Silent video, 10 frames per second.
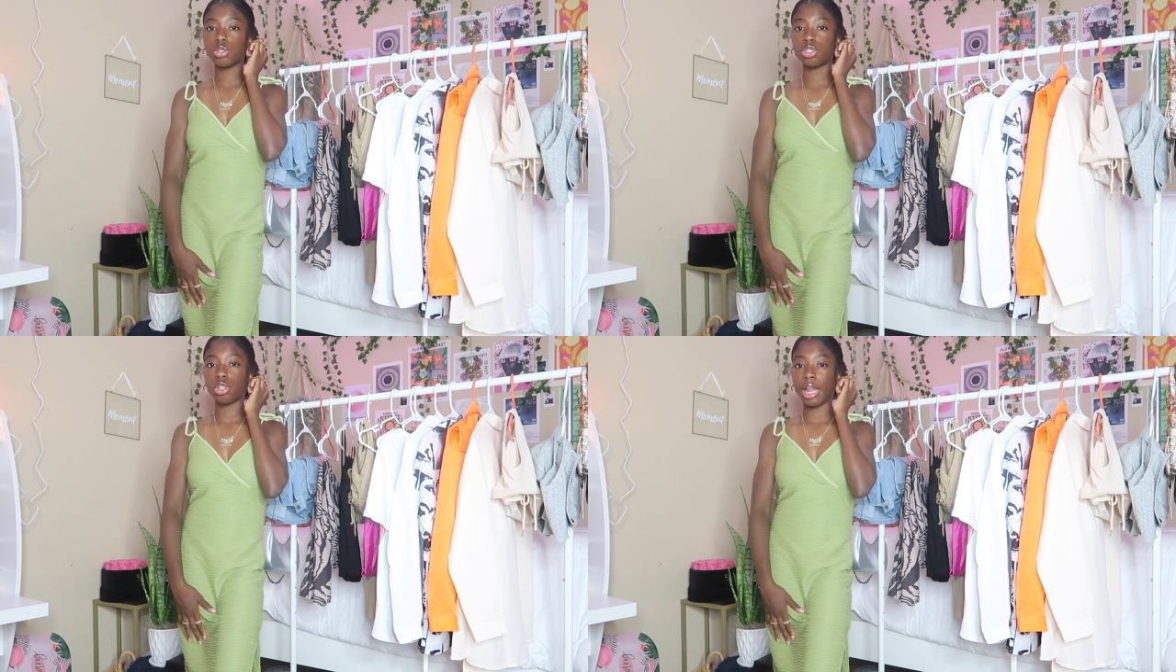
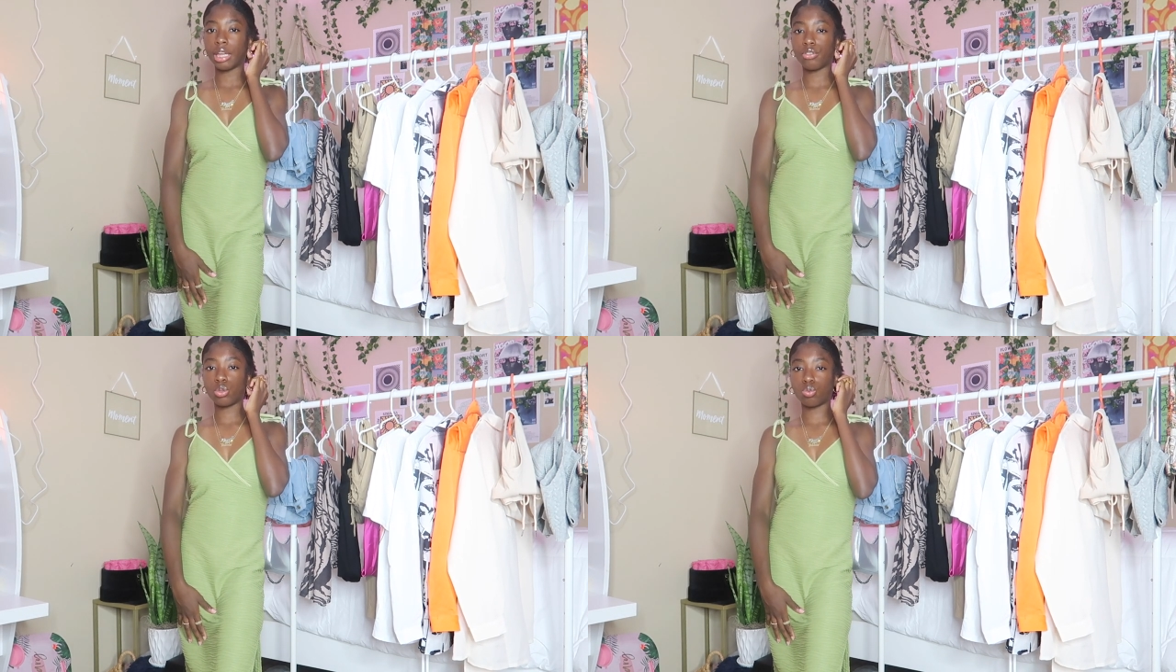so like
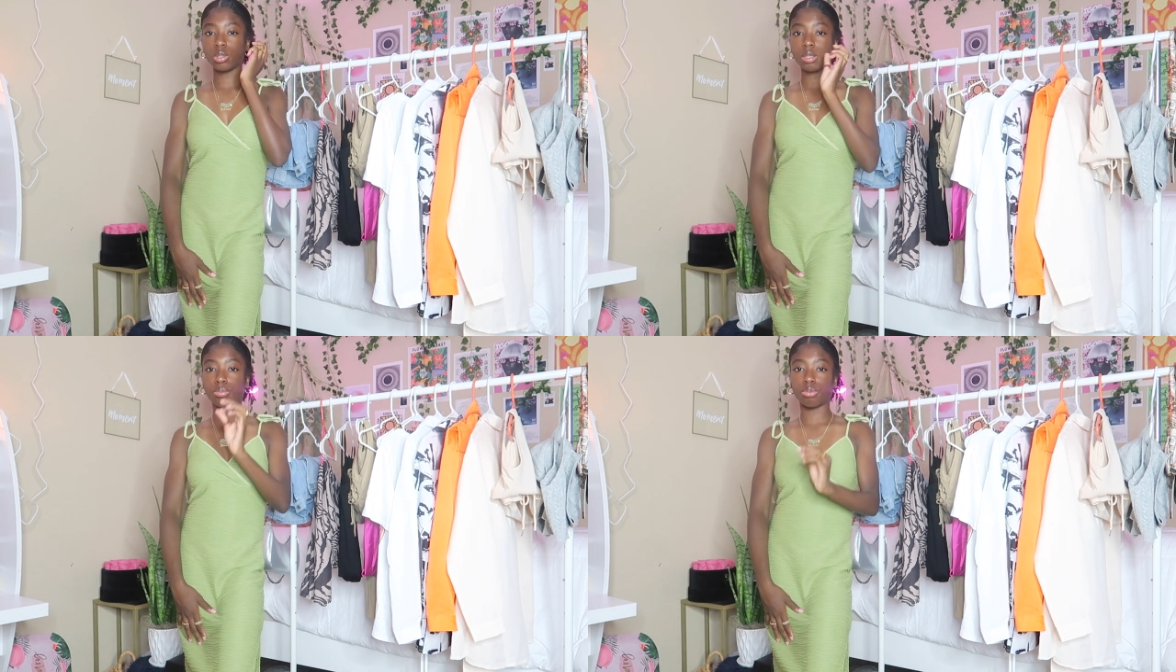if it's
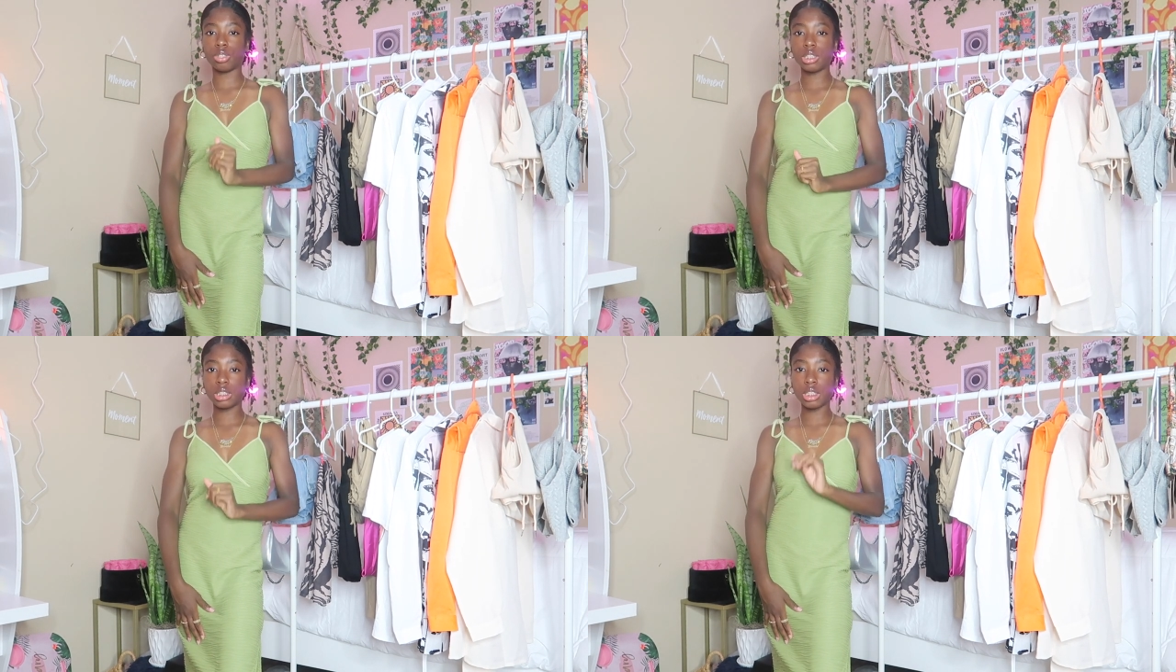really
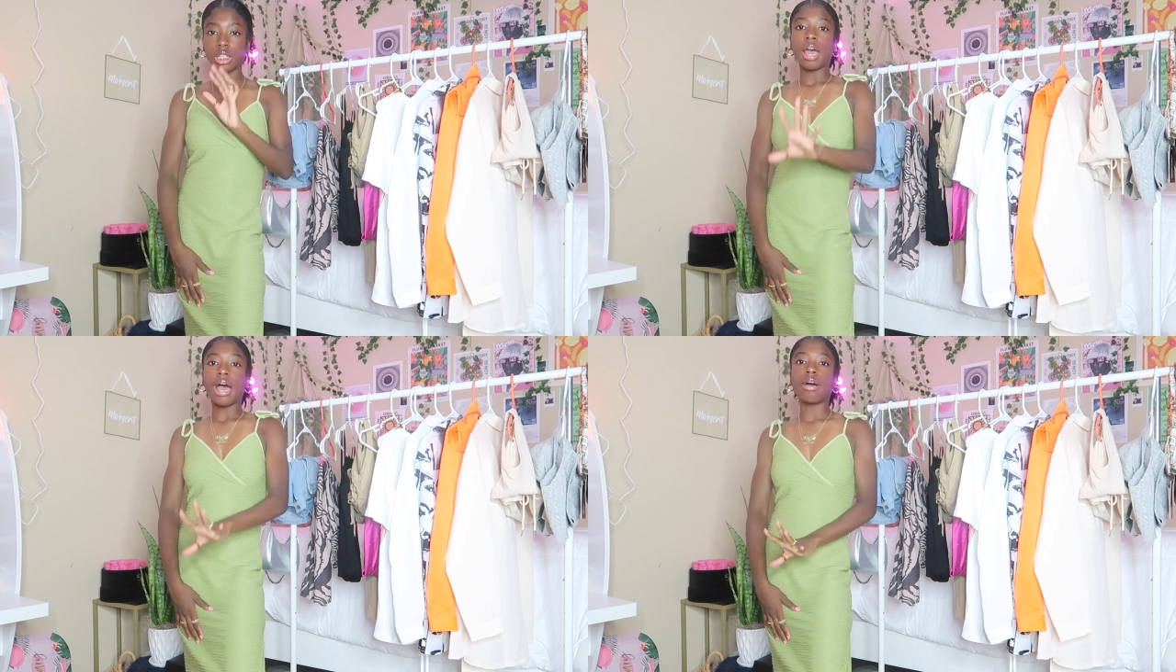
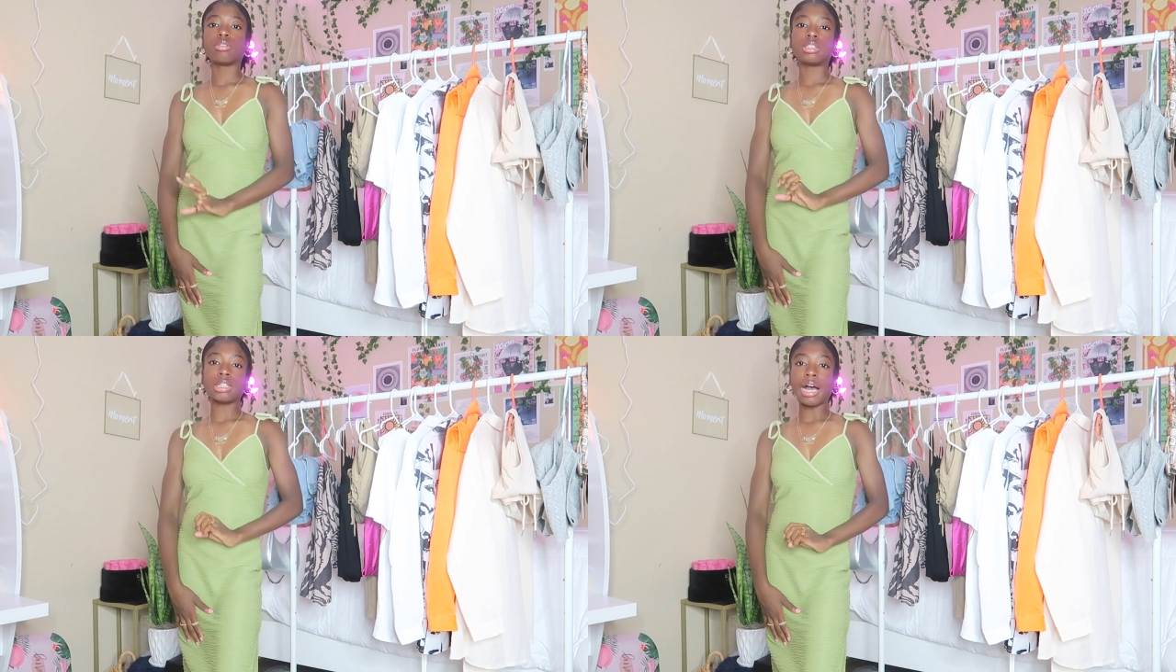breezy
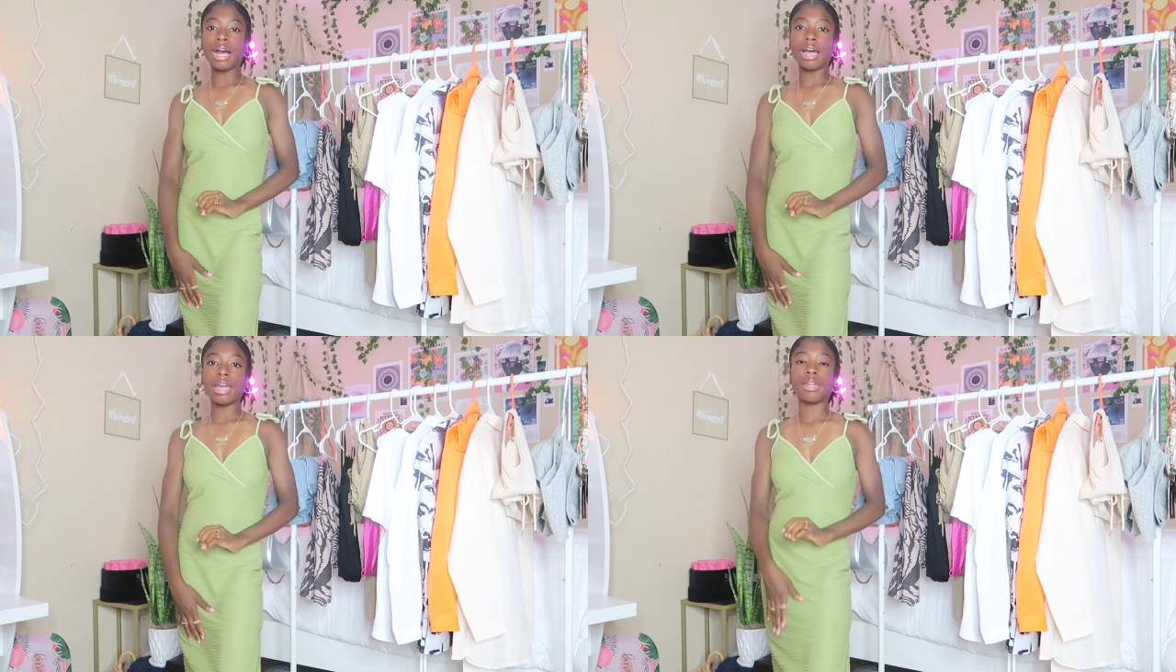
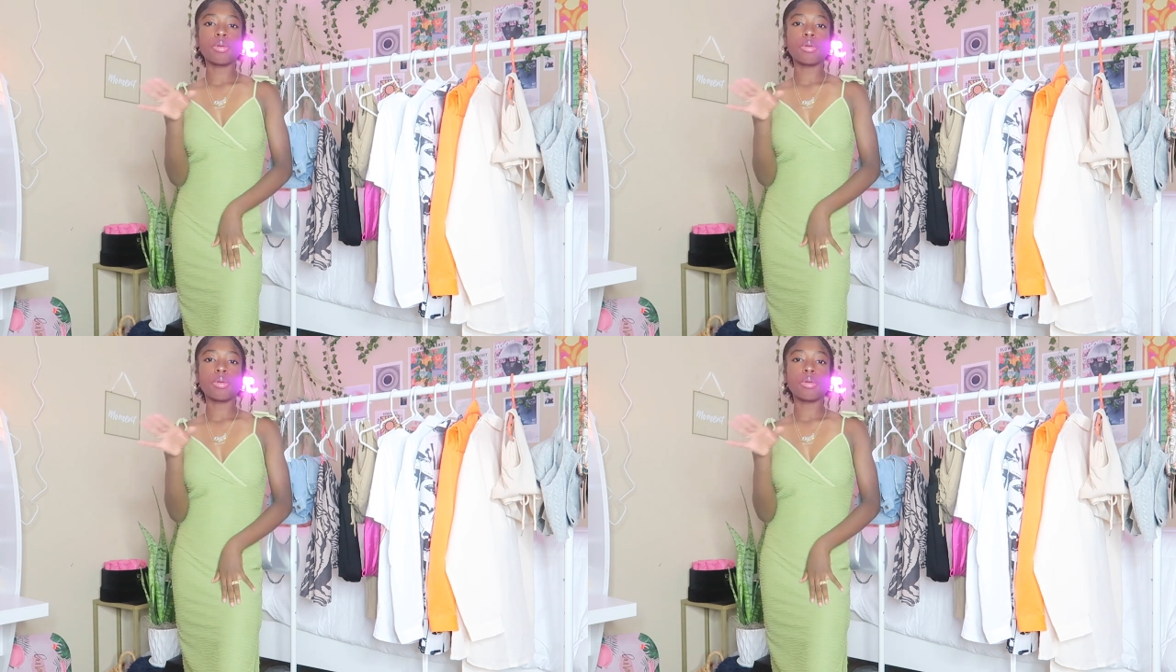outside,